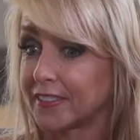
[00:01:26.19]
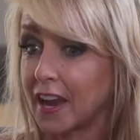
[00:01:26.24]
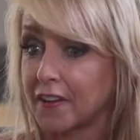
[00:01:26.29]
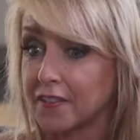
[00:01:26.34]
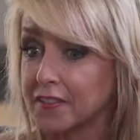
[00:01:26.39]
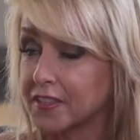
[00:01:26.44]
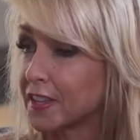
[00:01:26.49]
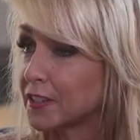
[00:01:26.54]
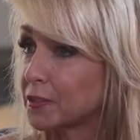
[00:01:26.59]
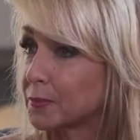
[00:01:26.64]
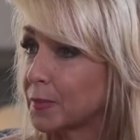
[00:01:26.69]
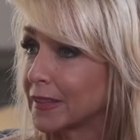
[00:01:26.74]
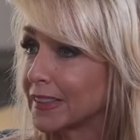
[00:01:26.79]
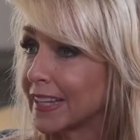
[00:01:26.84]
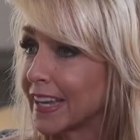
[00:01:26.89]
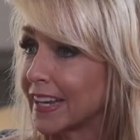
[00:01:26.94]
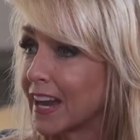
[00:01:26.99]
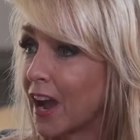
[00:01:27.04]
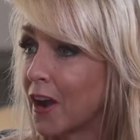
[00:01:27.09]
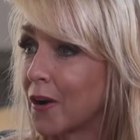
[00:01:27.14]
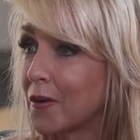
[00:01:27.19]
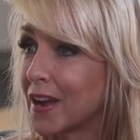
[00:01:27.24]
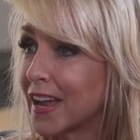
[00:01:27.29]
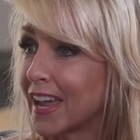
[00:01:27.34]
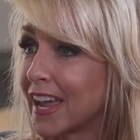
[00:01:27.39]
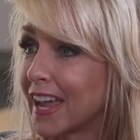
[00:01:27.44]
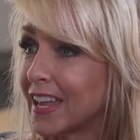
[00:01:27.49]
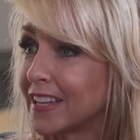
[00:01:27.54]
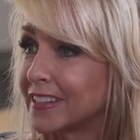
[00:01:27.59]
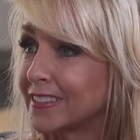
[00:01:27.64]
everything's been laid out
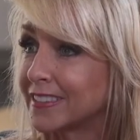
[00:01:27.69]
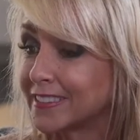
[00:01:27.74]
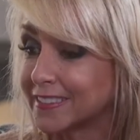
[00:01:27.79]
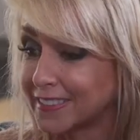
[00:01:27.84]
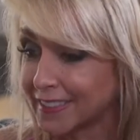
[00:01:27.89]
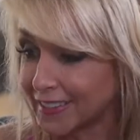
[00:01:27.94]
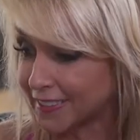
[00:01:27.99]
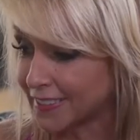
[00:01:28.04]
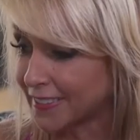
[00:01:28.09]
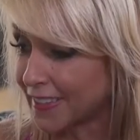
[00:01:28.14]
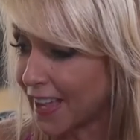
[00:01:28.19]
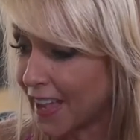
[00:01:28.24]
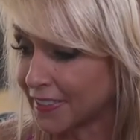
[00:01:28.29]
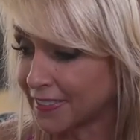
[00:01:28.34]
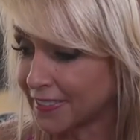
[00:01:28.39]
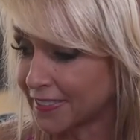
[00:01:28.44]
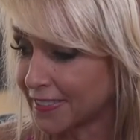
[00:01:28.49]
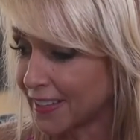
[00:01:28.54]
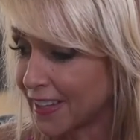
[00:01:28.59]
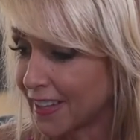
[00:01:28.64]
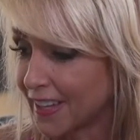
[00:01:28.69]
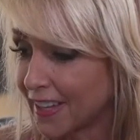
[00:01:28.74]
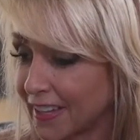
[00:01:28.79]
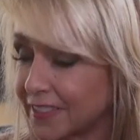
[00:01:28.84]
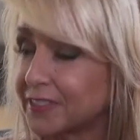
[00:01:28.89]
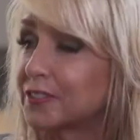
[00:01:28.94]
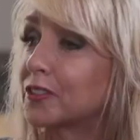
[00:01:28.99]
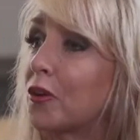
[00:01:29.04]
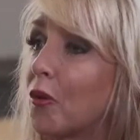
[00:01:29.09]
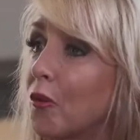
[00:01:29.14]
and success
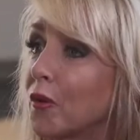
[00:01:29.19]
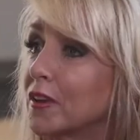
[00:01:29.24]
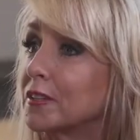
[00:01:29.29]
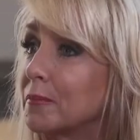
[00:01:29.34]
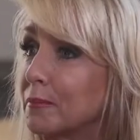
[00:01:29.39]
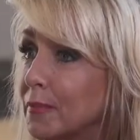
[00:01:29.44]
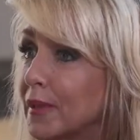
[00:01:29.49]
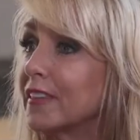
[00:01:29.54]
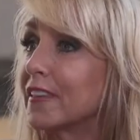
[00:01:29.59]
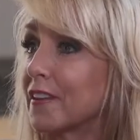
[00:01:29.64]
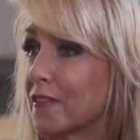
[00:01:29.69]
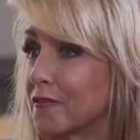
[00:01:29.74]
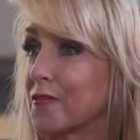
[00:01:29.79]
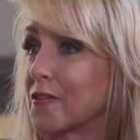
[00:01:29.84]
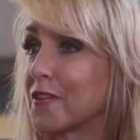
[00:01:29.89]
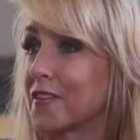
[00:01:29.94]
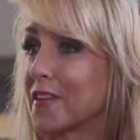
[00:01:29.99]
is going to be there for